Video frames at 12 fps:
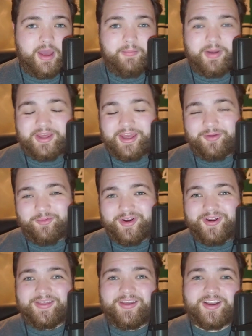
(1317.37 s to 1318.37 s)
But again, we're
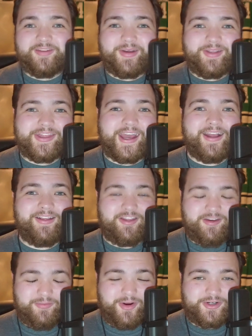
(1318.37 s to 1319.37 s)
going to talk about that
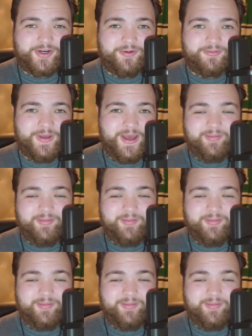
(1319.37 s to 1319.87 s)
tomorrow.